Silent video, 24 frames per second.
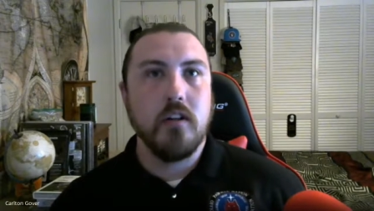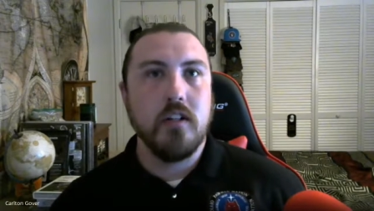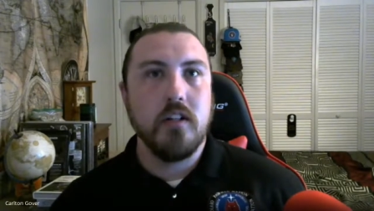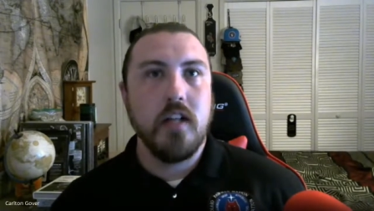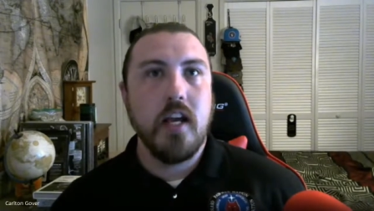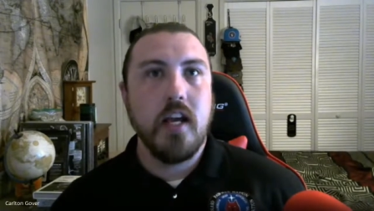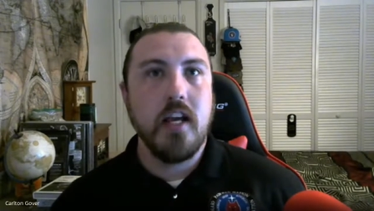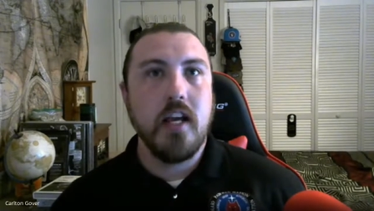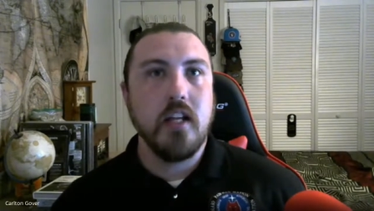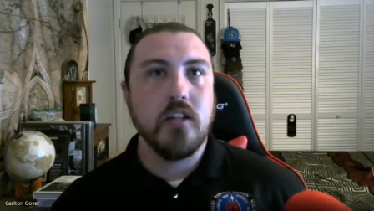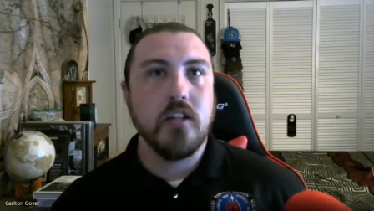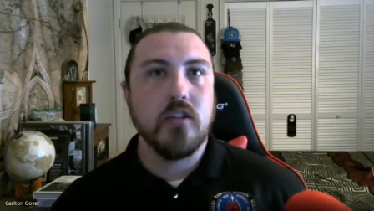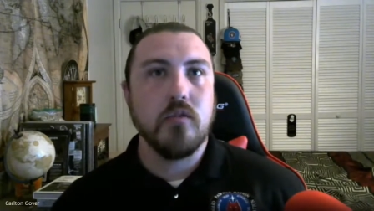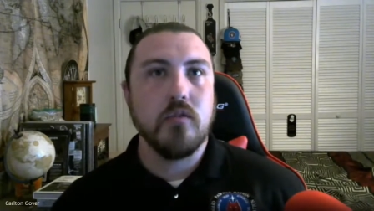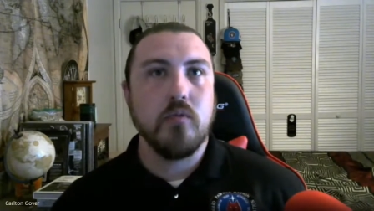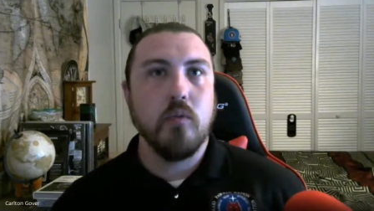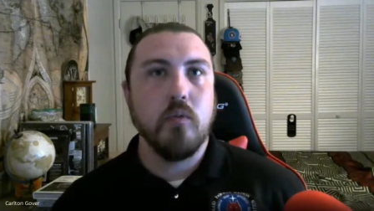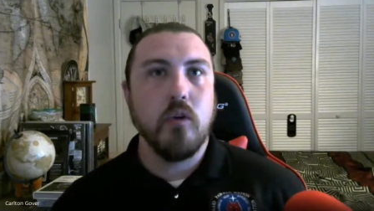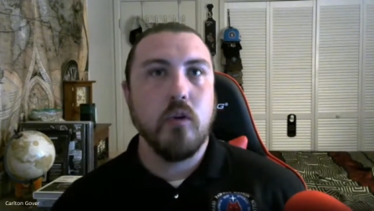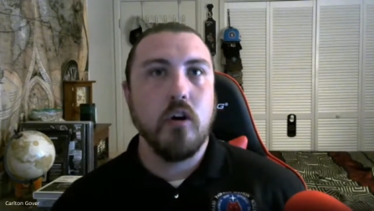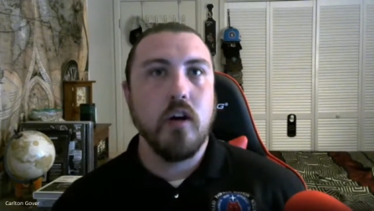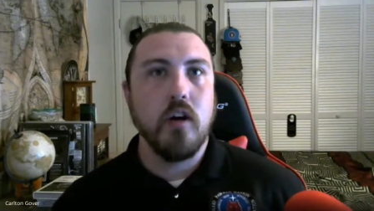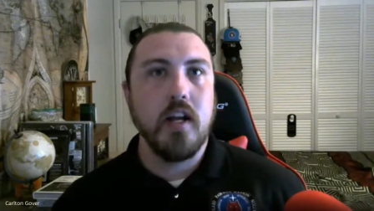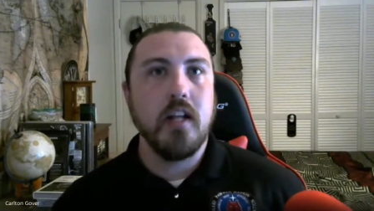dates
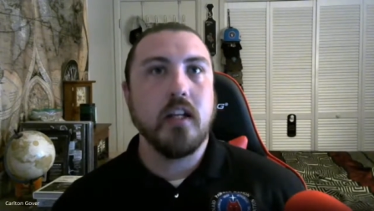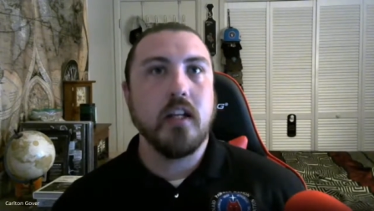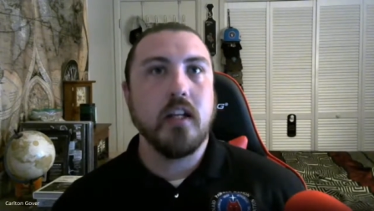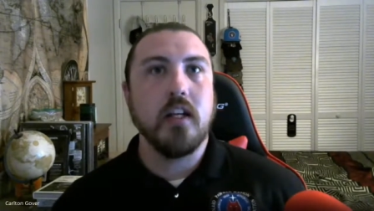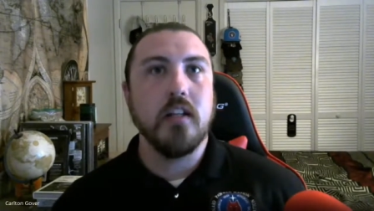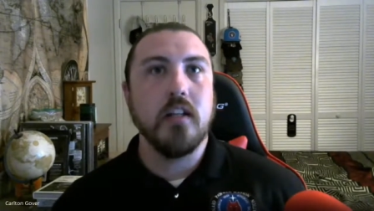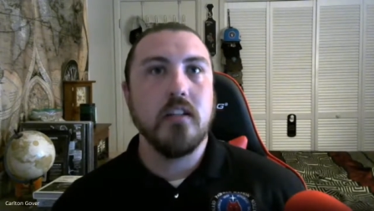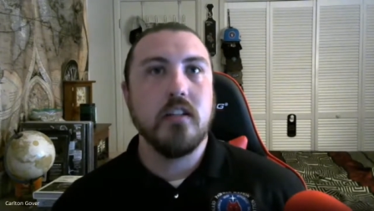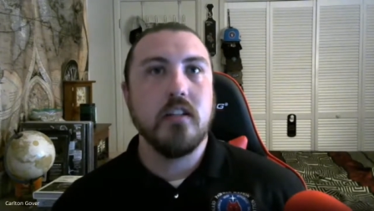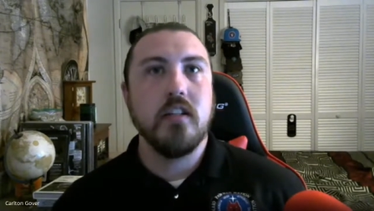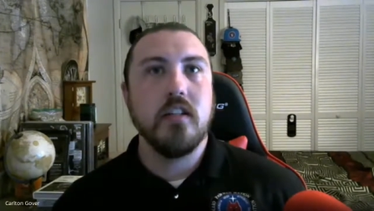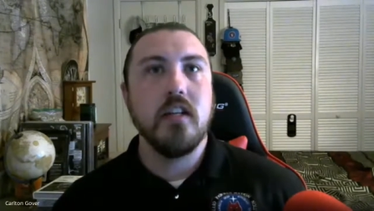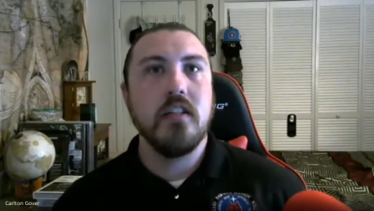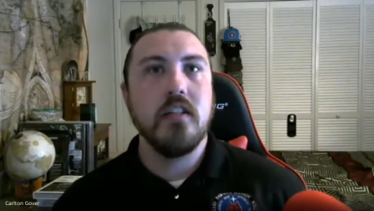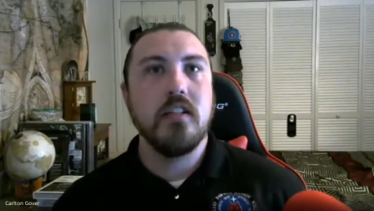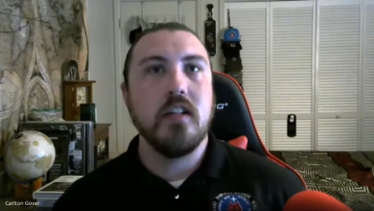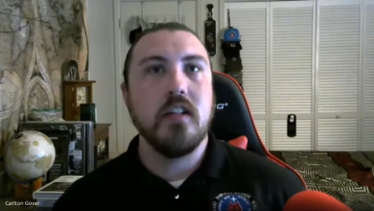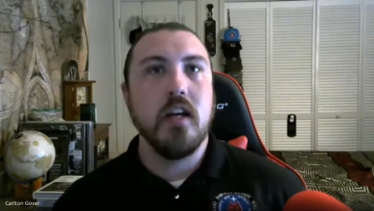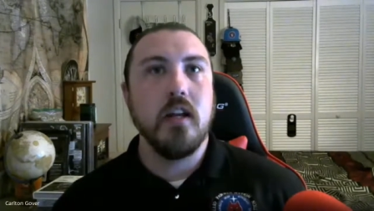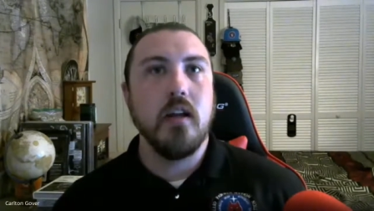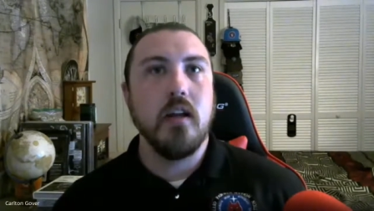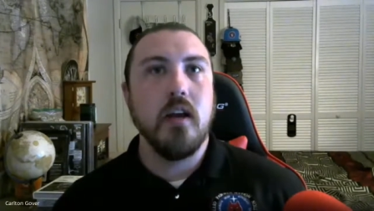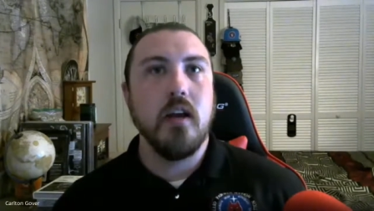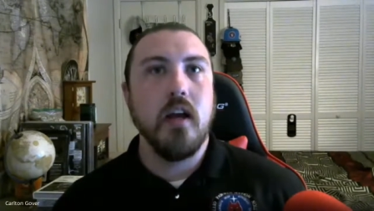were
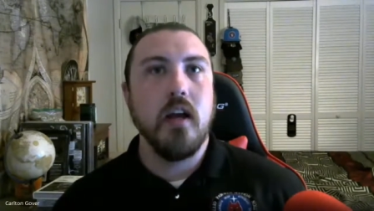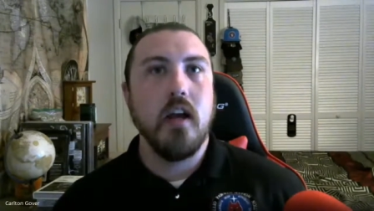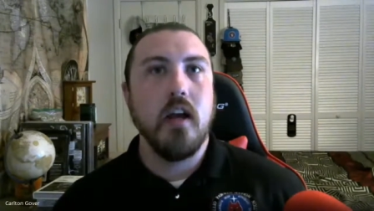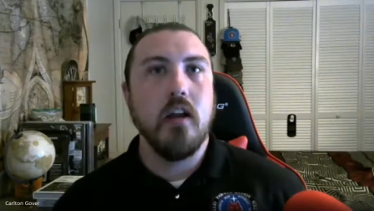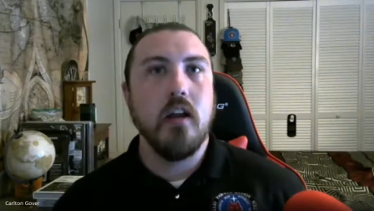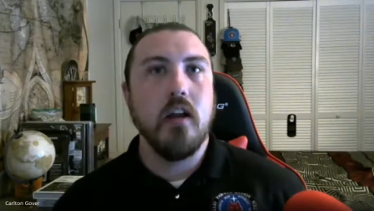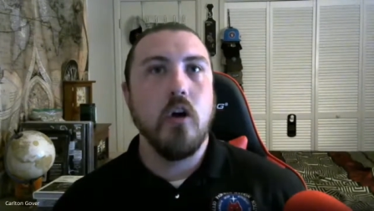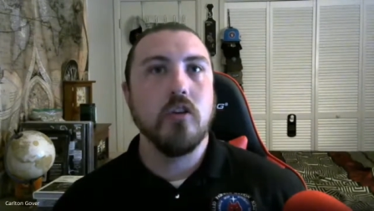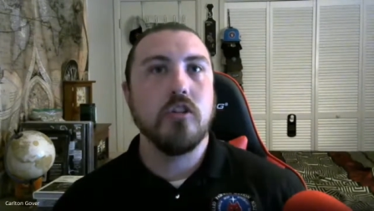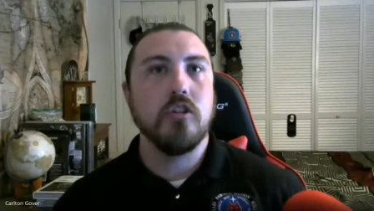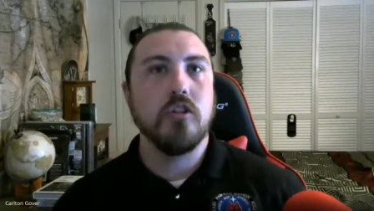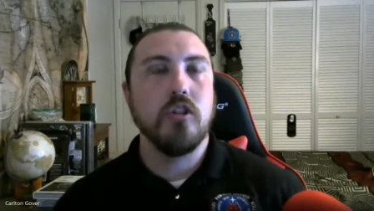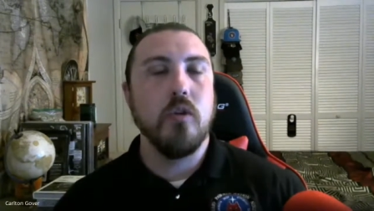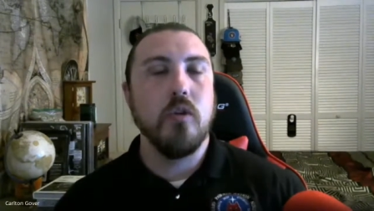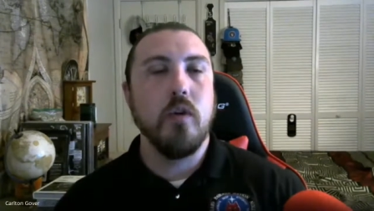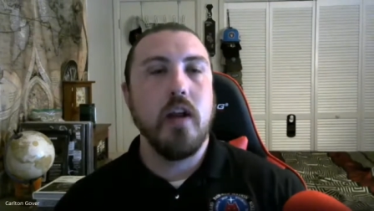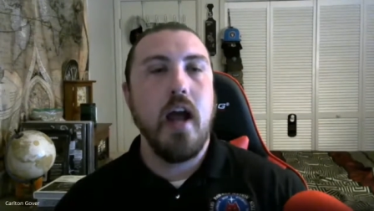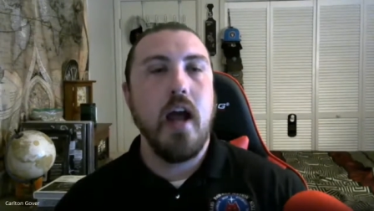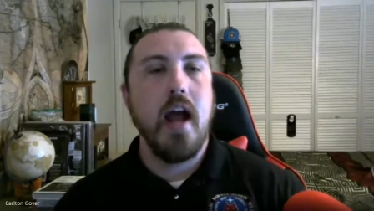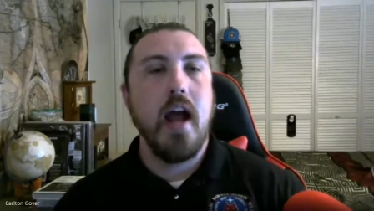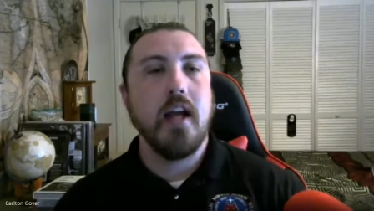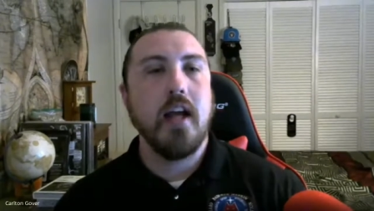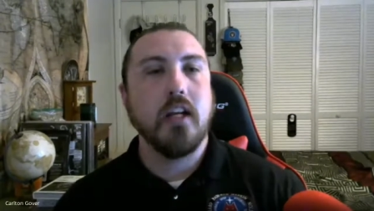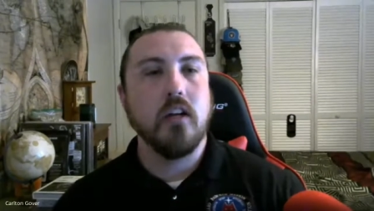inconsistent and also
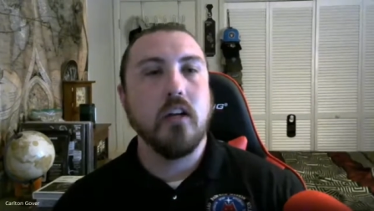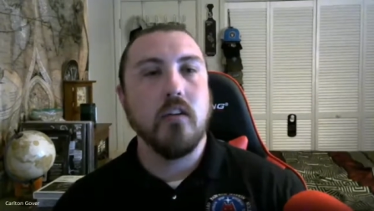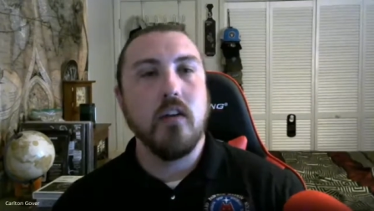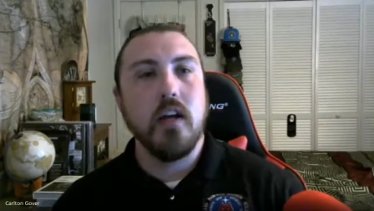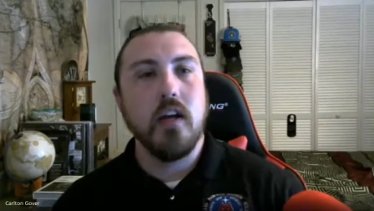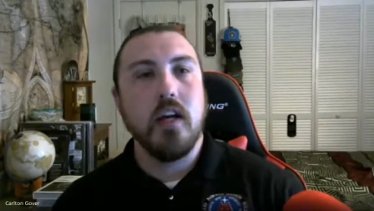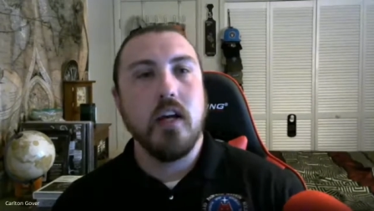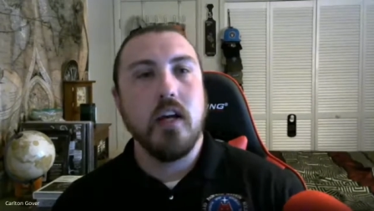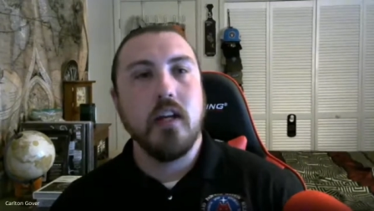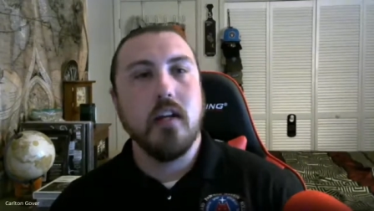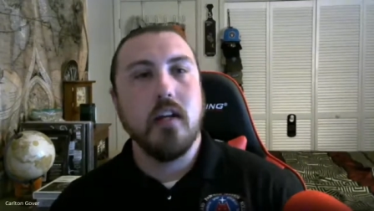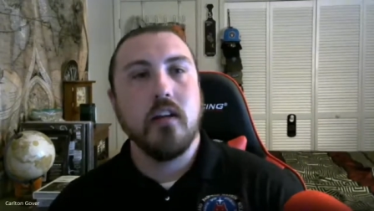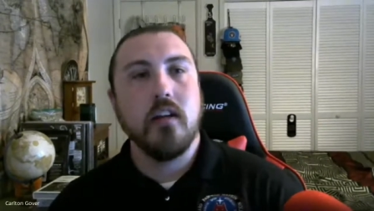inaccurate,